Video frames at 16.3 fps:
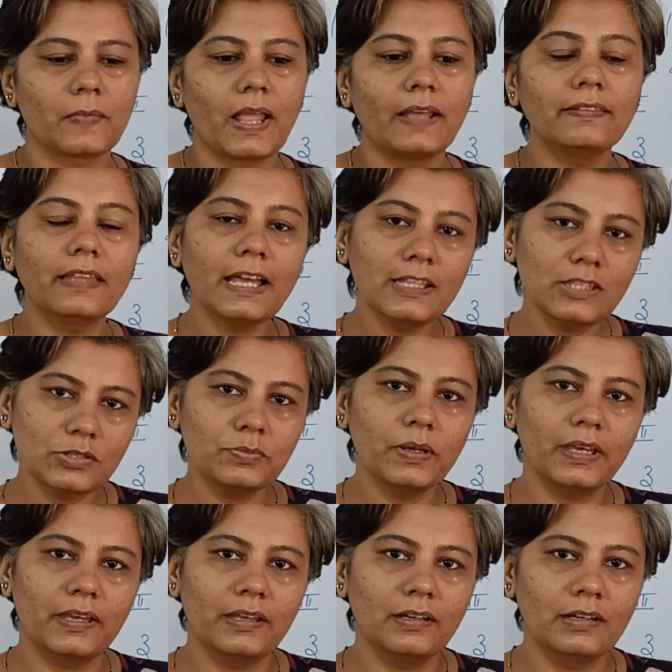And that's
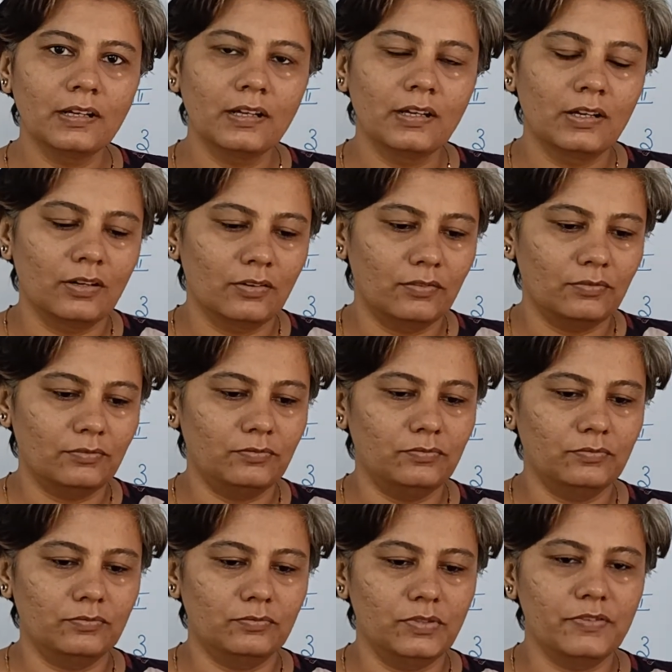where
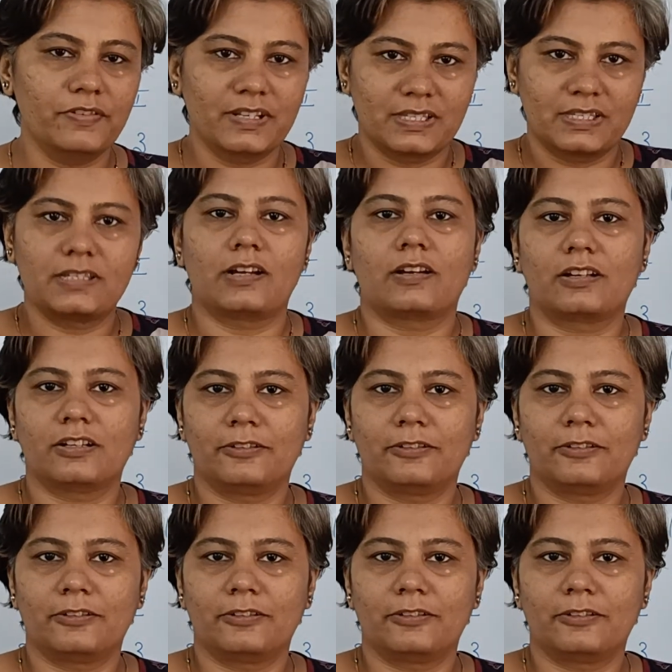we were stuck.